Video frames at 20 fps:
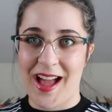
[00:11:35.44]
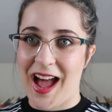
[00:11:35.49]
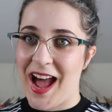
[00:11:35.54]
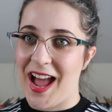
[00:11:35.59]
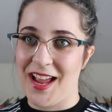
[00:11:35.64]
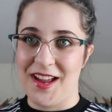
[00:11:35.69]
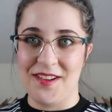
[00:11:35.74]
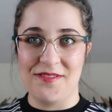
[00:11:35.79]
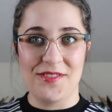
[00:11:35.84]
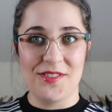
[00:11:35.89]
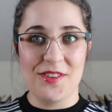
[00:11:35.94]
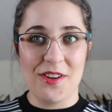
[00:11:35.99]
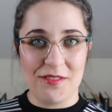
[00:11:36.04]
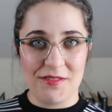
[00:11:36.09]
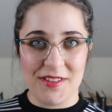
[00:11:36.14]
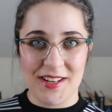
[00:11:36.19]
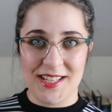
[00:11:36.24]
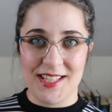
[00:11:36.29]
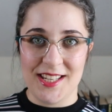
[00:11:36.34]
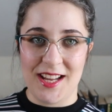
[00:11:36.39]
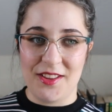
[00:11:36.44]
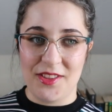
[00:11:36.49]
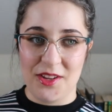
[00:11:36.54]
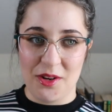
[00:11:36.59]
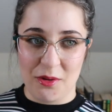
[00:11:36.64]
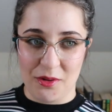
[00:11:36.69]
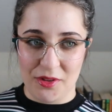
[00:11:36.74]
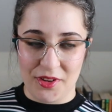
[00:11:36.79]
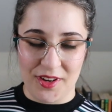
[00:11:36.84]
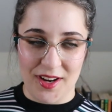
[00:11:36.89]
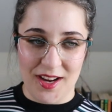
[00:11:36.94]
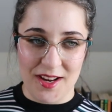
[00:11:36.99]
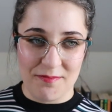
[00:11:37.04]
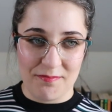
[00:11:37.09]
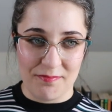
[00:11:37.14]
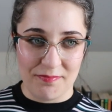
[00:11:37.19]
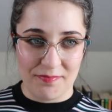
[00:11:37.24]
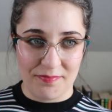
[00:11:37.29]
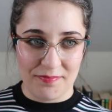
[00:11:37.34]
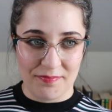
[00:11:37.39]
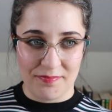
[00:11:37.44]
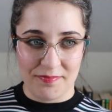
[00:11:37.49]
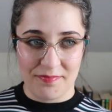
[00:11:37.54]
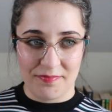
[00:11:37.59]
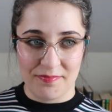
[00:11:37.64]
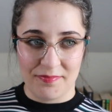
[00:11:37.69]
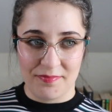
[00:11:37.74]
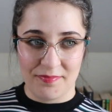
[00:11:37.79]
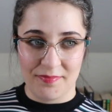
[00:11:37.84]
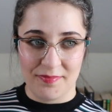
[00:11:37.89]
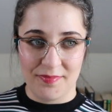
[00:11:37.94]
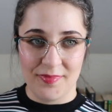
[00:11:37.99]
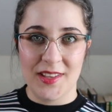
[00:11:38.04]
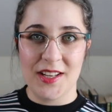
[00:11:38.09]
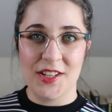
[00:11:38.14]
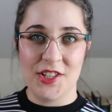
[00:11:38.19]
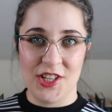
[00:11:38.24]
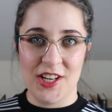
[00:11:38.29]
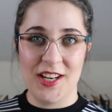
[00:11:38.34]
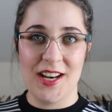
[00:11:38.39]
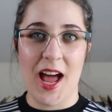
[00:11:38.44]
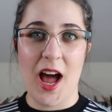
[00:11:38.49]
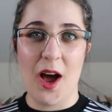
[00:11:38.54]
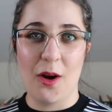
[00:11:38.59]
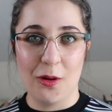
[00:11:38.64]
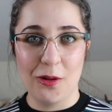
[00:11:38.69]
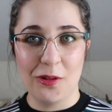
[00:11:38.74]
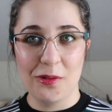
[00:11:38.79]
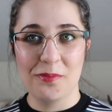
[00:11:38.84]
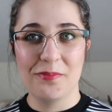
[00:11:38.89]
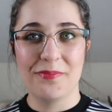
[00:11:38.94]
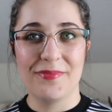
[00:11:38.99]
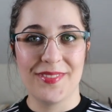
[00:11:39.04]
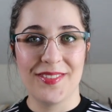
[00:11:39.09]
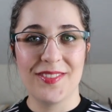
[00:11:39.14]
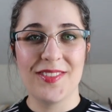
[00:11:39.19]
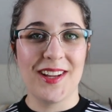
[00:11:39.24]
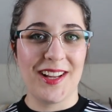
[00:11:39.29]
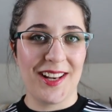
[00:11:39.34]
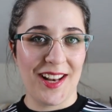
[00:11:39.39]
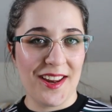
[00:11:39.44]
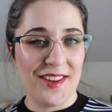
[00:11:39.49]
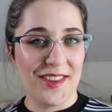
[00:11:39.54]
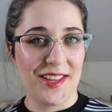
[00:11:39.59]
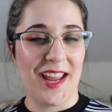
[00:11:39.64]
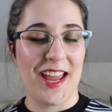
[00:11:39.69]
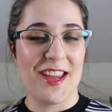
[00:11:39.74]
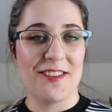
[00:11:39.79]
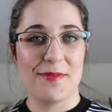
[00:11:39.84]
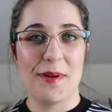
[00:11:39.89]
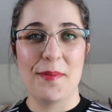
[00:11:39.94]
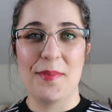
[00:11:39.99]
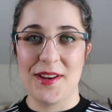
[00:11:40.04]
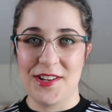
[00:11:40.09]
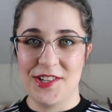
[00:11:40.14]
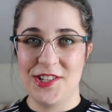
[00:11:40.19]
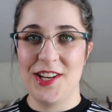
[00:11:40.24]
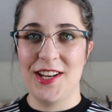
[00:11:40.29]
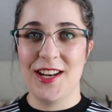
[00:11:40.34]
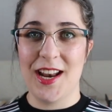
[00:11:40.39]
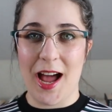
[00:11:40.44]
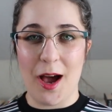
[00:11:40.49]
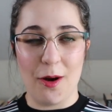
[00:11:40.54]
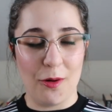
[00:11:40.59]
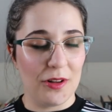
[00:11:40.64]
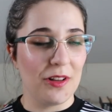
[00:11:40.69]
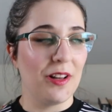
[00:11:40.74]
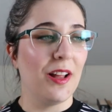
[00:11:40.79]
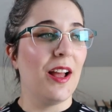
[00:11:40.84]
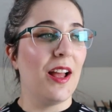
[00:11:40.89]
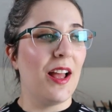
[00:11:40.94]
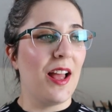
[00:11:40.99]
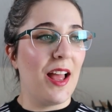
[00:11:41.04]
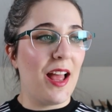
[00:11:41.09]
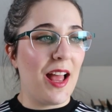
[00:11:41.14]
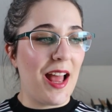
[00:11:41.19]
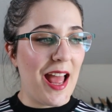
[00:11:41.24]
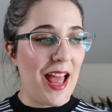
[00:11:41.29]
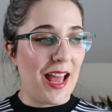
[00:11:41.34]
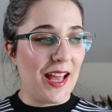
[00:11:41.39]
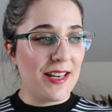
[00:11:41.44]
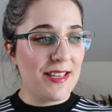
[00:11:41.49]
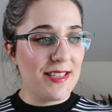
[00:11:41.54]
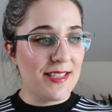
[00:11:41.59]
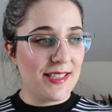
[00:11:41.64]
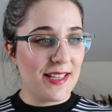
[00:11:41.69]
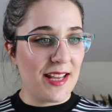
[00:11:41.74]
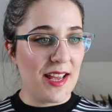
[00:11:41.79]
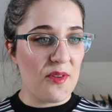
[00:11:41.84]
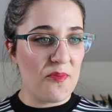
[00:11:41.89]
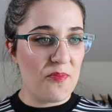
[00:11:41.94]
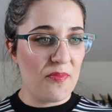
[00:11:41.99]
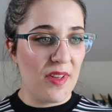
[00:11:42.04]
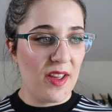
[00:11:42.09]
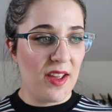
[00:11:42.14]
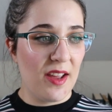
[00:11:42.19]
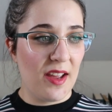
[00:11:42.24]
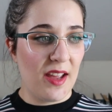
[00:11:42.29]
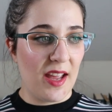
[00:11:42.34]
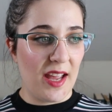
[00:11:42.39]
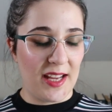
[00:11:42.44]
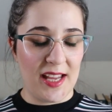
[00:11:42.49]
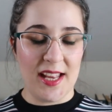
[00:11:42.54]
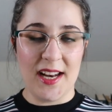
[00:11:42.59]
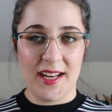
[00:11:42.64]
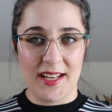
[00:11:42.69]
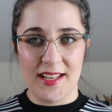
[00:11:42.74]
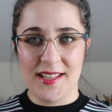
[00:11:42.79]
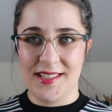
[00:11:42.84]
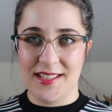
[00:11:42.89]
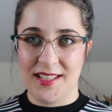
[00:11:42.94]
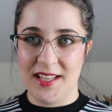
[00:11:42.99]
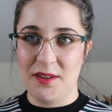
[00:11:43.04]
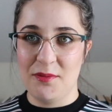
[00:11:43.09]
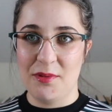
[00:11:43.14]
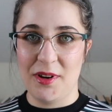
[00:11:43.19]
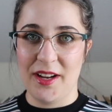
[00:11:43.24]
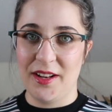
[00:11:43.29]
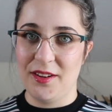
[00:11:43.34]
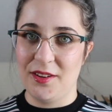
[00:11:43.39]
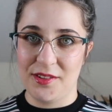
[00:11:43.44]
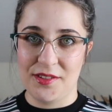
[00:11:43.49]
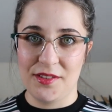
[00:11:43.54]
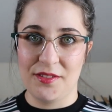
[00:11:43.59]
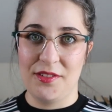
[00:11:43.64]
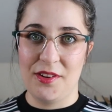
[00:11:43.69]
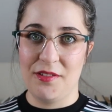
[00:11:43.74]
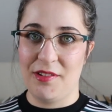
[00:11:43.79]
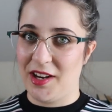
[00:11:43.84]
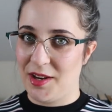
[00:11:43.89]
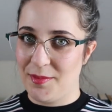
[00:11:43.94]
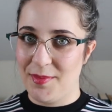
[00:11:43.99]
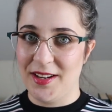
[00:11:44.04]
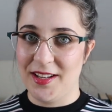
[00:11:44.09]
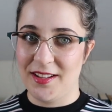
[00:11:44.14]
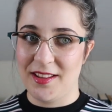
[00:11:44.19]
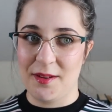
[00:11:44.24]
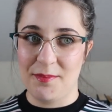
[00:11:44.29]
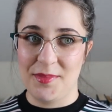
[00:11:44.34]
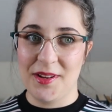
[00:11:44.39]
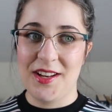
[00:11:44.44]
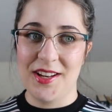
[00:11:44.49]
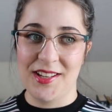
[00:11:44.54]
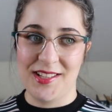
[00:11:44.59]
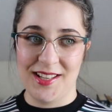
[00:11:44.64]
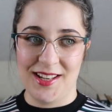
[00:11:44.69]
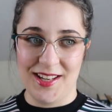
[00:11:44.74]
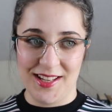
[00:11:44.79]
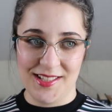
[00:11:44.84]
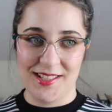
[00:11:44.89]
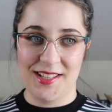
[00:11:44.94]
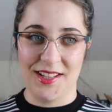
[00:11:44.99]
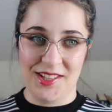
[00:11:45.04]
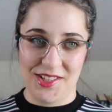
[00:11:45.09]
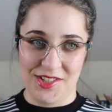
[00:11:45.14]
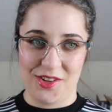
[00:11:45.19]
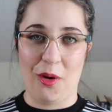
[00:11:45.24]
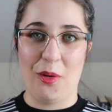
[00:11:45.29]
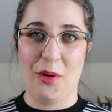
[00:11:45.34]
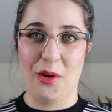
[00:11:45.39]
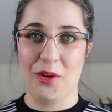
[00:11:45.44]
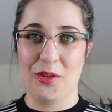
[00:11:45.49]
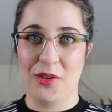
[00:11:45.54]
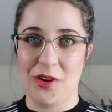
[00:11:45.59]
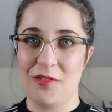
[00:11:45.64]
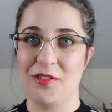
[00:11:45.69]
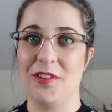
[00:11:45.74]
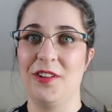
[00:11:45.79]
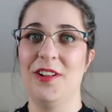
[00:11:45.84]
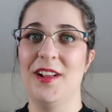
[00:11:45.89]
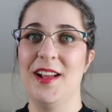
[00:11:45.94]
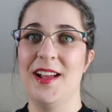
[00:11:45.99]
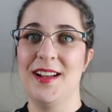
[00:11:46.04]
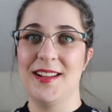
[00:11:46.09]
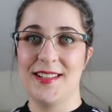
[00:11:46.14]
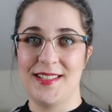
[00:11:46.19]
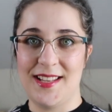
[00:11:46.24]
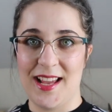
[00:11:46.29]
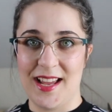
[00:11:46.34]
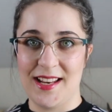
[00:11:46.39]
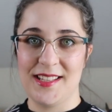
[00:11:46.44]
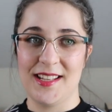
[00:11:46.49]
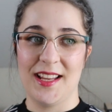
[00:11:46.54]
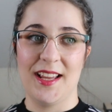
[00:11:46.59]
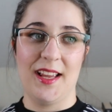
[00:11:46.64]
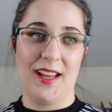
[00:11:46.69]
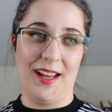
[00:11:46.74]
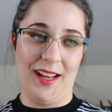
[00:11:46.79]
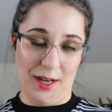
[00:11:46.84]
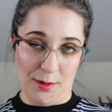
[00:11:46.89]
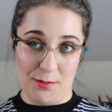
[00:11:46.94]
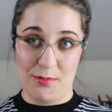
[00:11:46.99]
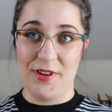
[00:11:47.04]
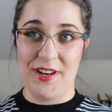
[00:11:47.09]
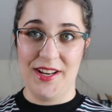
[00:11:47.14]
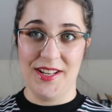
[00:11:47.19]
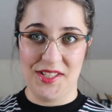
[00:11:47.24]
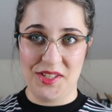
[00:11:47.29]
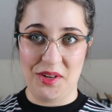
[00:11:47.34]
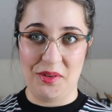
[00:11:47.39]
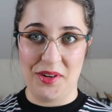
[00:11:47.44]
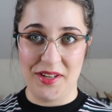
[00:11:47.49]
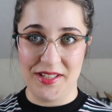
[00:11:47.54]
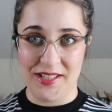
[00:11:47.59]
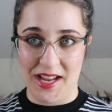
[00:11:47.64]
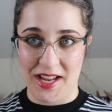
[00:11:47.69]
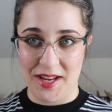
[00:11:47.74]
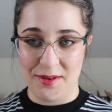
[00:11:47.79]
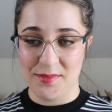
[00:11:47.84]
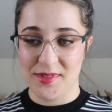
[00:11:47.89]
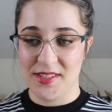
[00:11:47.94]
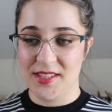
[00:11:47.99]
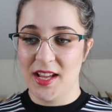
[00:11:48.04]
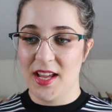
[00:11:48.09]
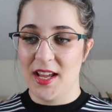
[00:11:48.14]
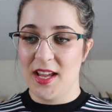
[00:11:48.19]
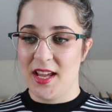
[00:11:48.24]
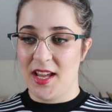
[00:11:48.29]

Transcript: I have not written down the author name. Jean Auel. The Clan of the Cave Bear by Jean Auel. And again, I can see why a lot of you recommended that, because it is a historical novel set in prehistoric times.